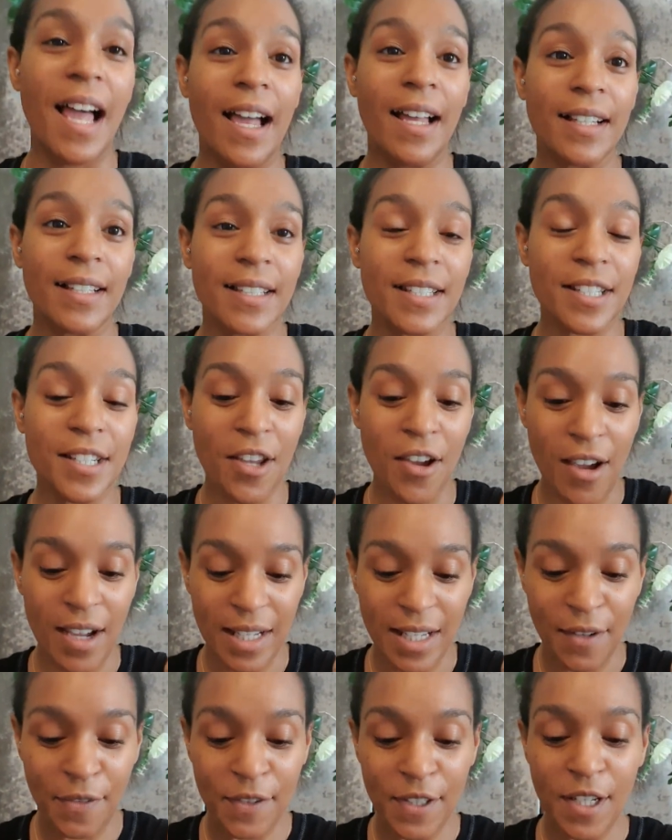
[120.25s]
and I
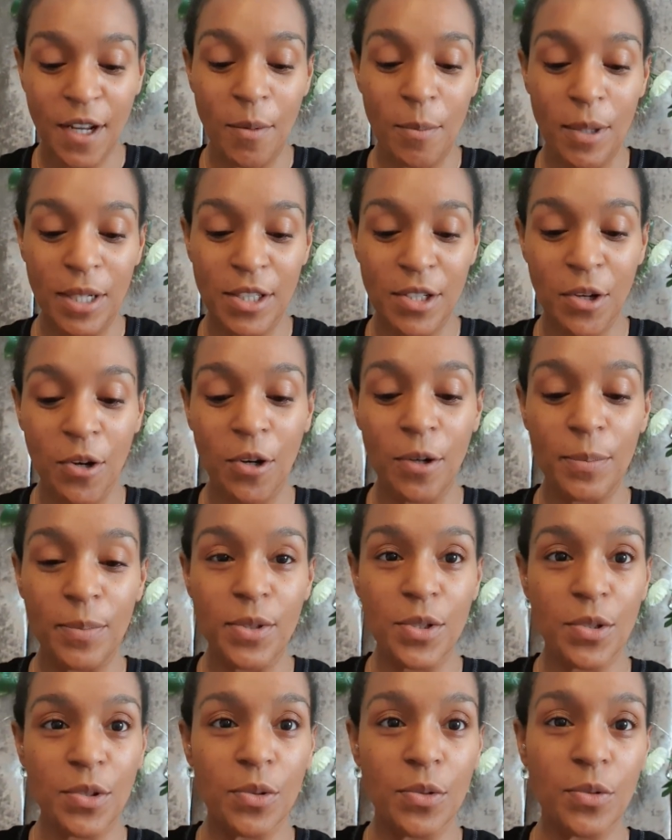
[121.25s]
lifted up my top
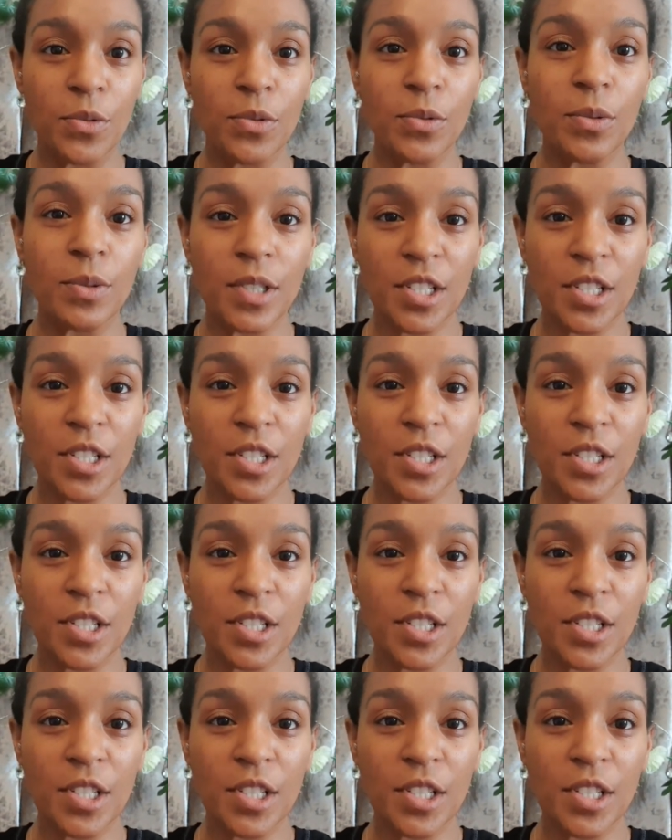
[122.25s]
to